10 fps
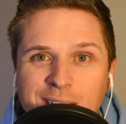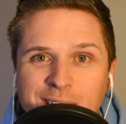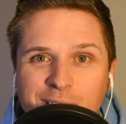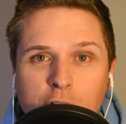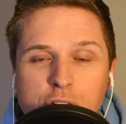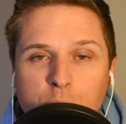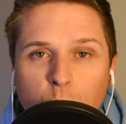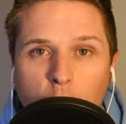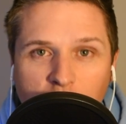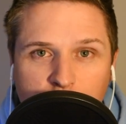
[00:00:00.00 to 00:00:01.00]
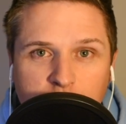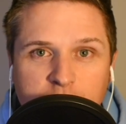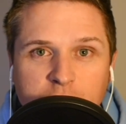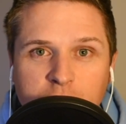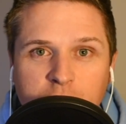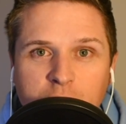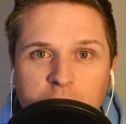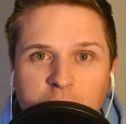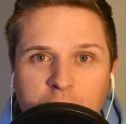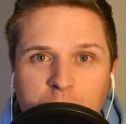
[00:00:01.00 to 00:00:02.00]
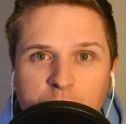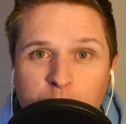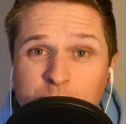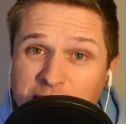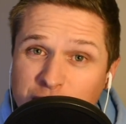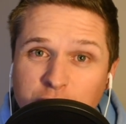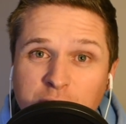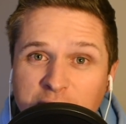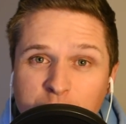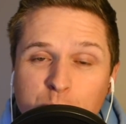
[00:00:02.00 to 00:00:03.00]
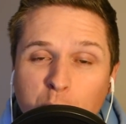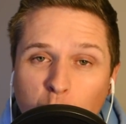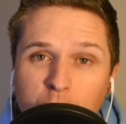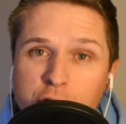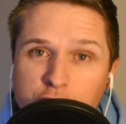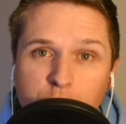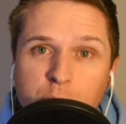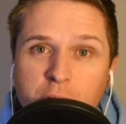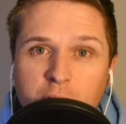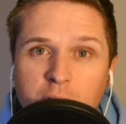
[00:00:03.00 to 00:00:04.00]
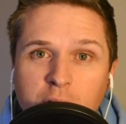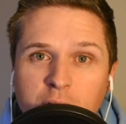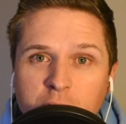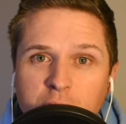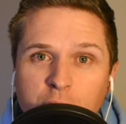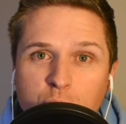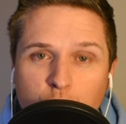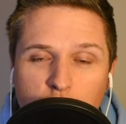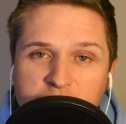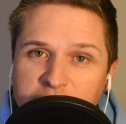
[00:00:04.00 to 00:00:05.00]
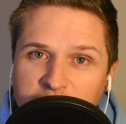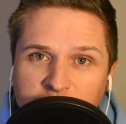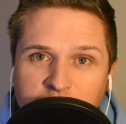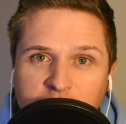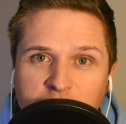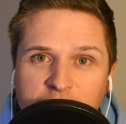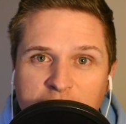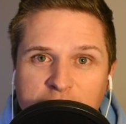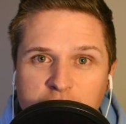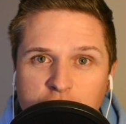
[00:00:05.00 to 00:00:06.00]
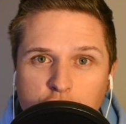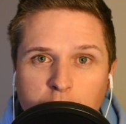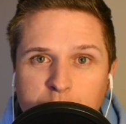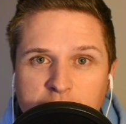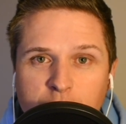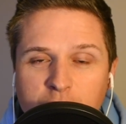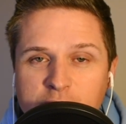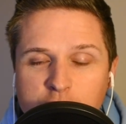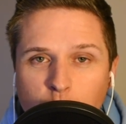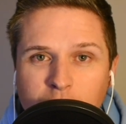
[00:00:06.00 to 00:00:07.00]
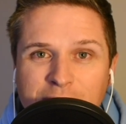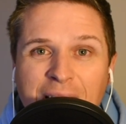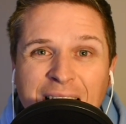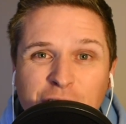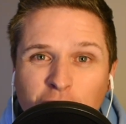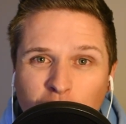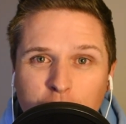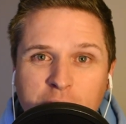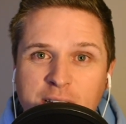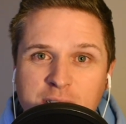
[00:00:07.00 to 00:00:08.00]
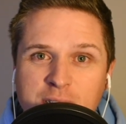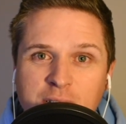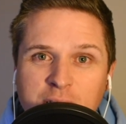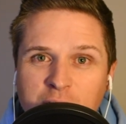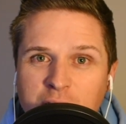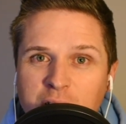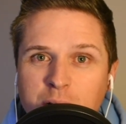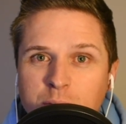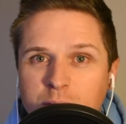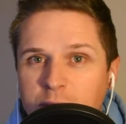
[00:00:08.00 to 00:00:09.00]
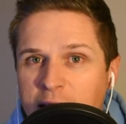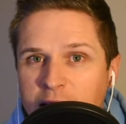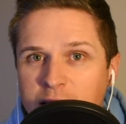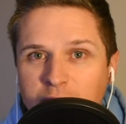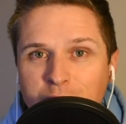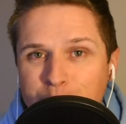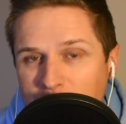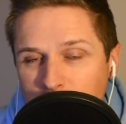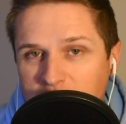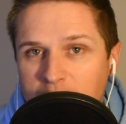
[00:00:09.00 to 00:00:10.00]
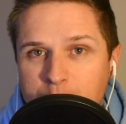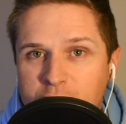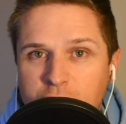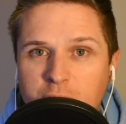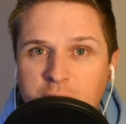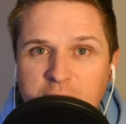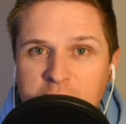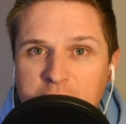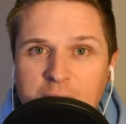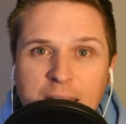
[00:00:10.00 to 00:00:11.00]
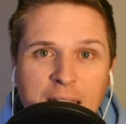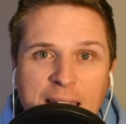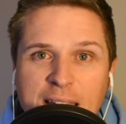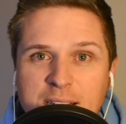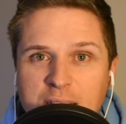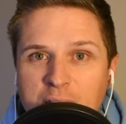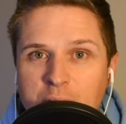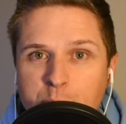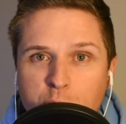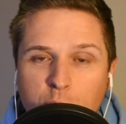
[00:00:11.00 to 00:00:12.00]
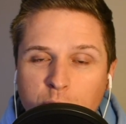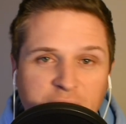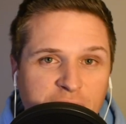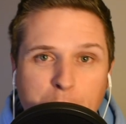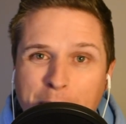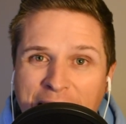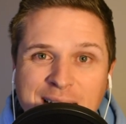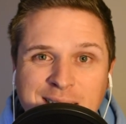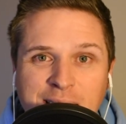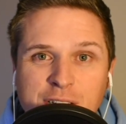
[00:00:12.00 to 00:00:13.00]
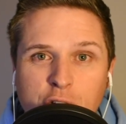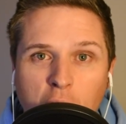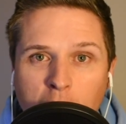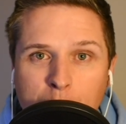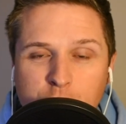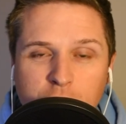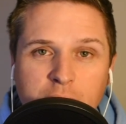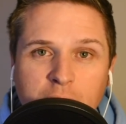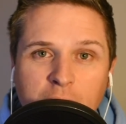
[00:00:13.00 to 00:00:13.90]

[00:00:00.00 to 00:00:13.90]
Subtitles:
DeAndre Washington. It was actually Lynn Bowden Jr., the rookie, that jumped out in this one, 9 targets. And Lynne Bowden came into the league as a prolific pass-catching option,